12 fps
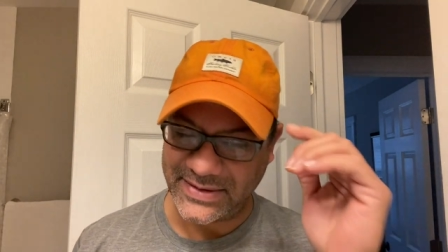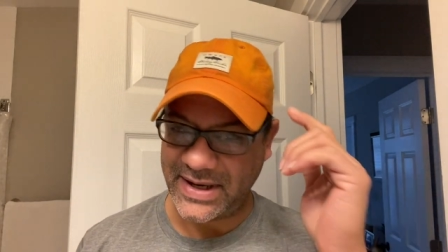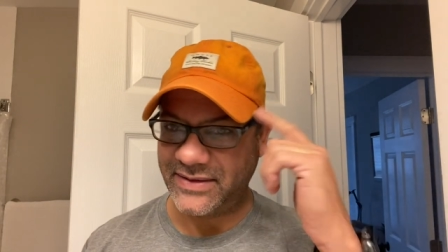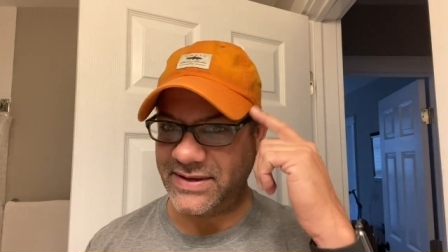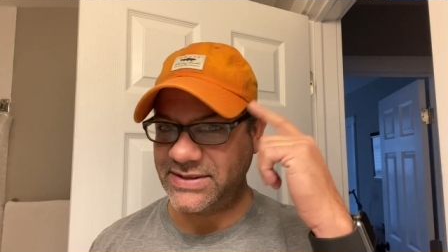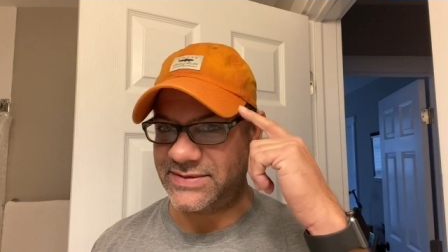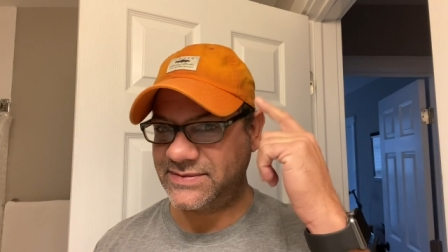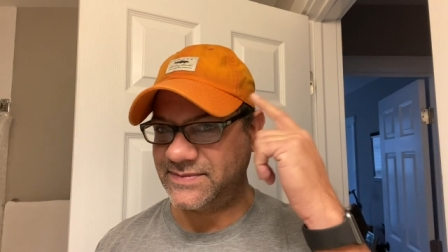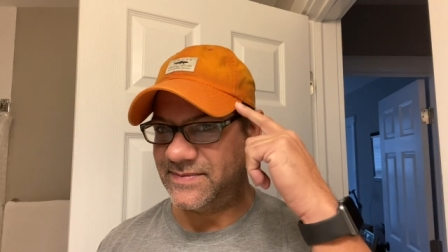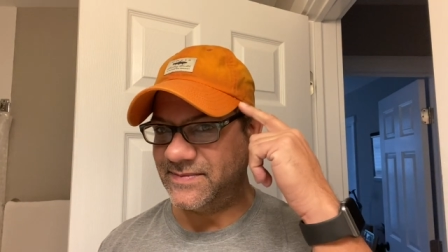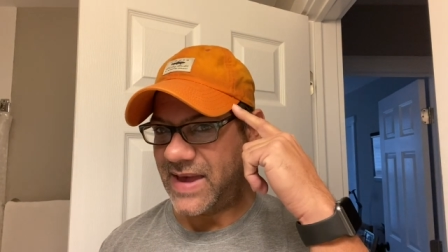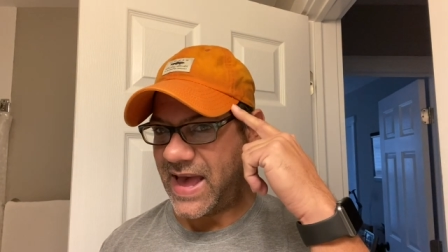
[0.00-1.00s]
Now, this
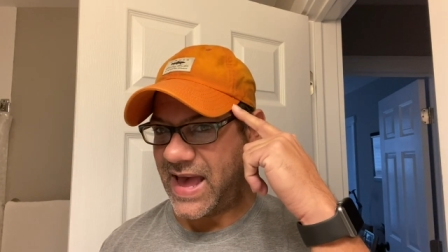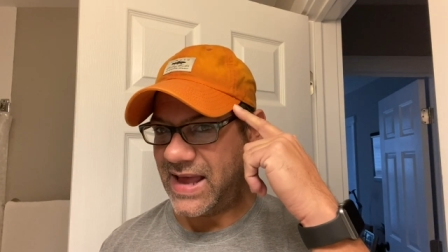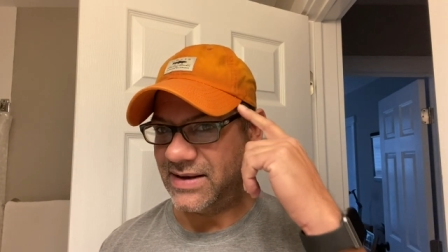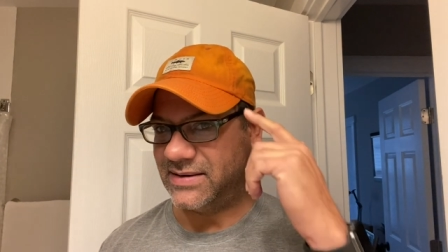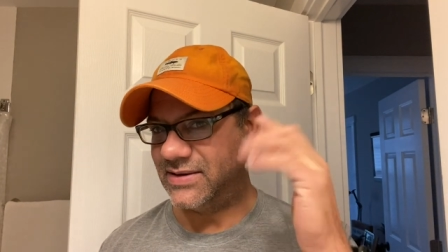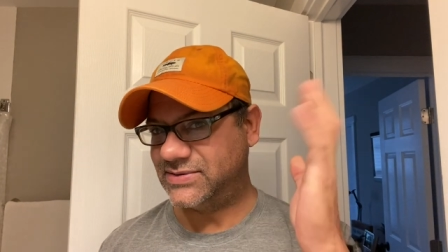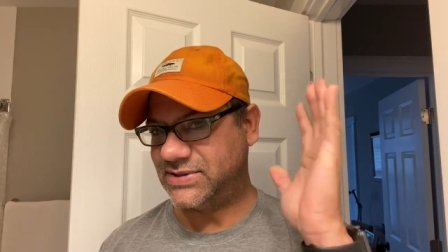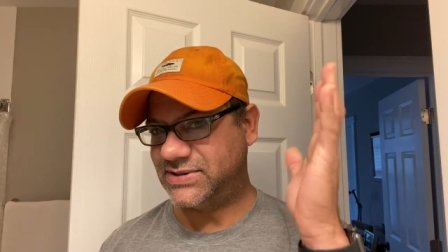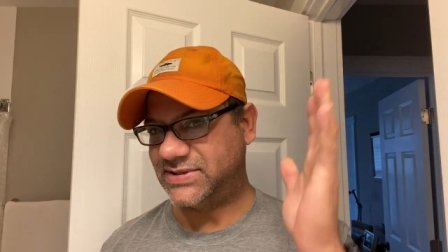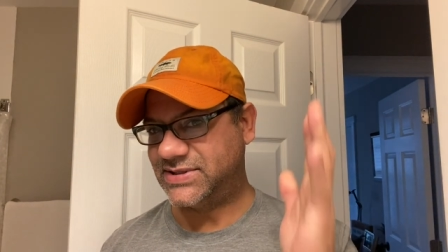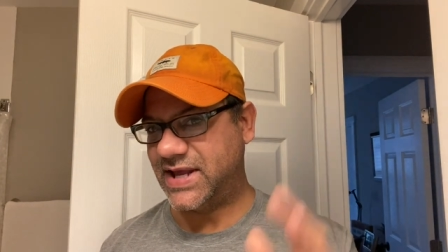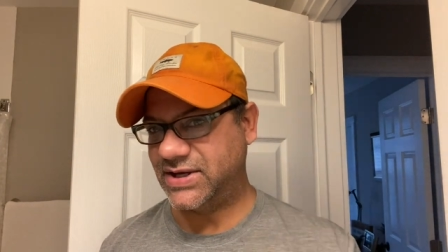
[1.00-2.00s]
hat, there's a
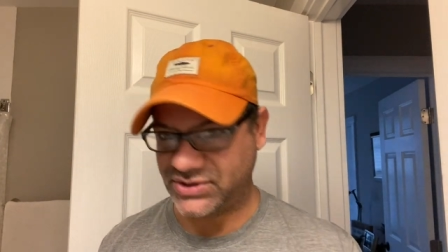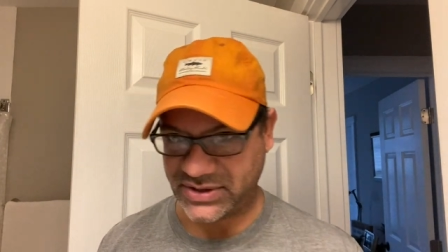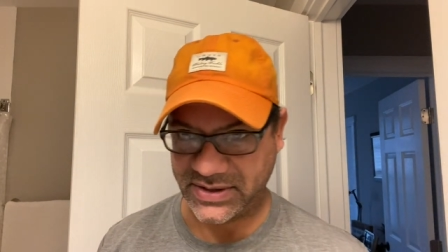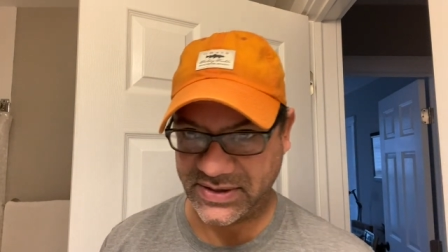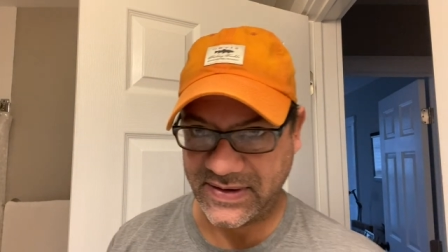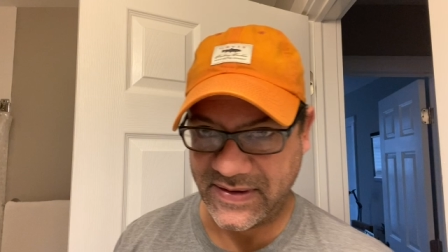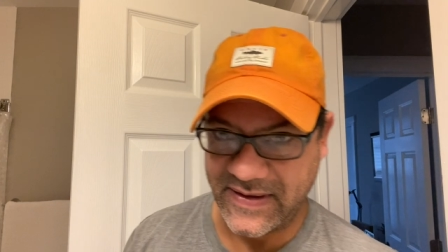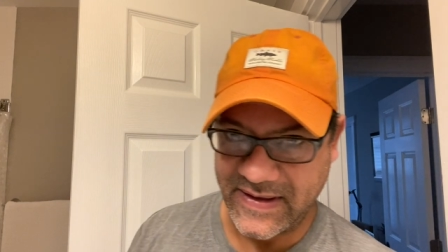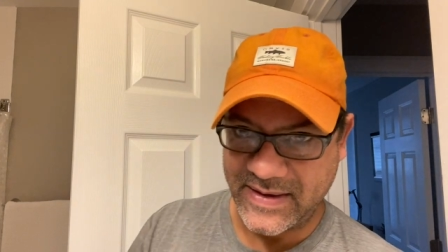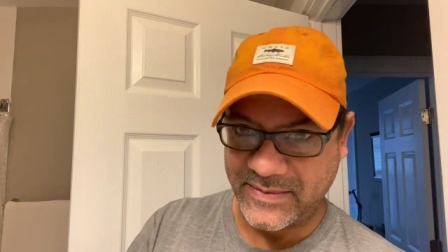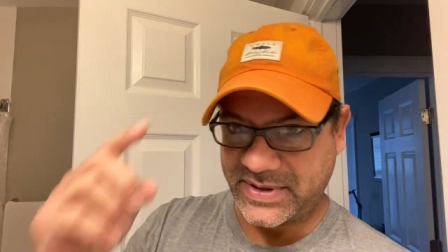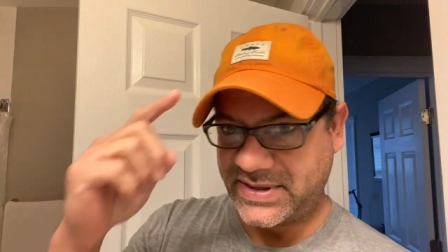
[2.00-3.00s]
distinction,
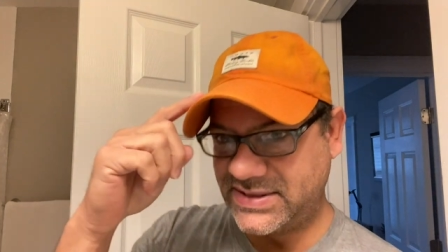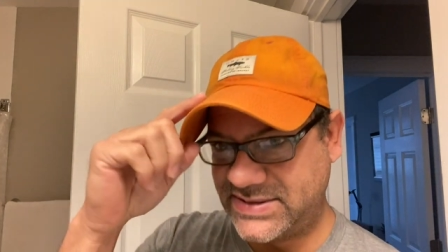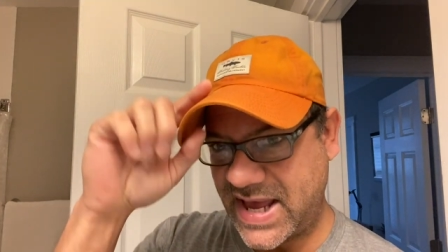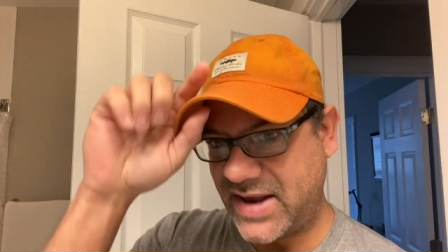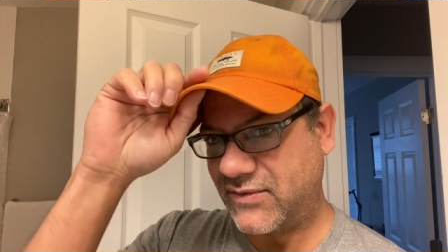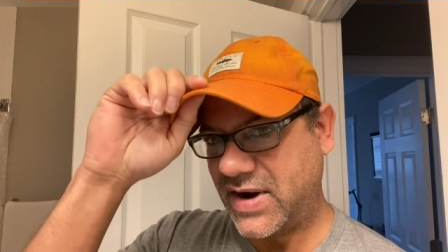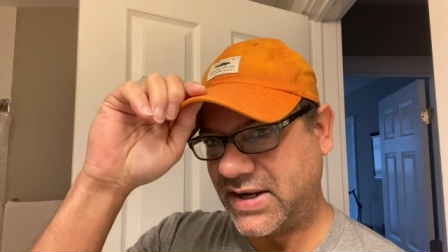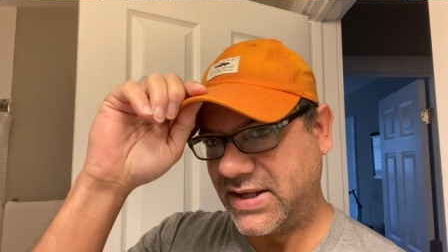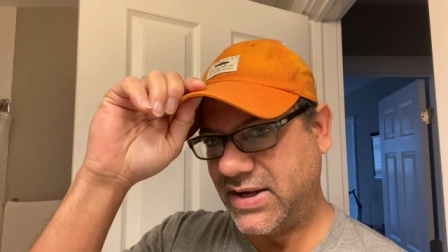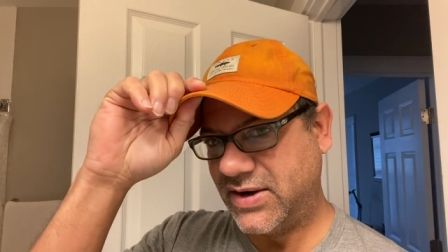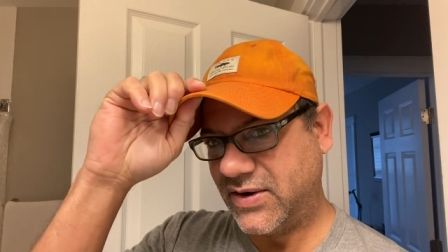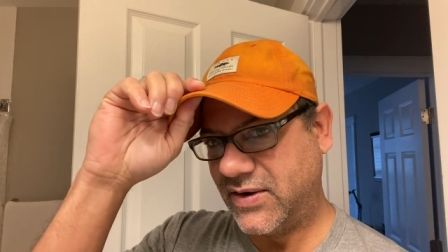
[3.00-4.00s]
but this hat right
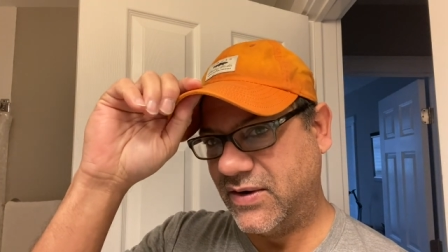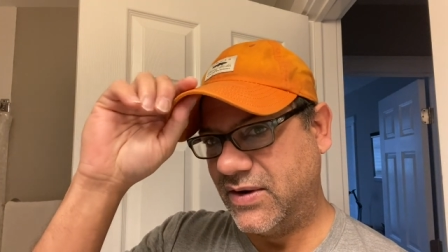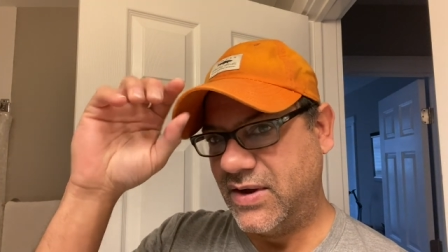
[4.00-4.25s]
here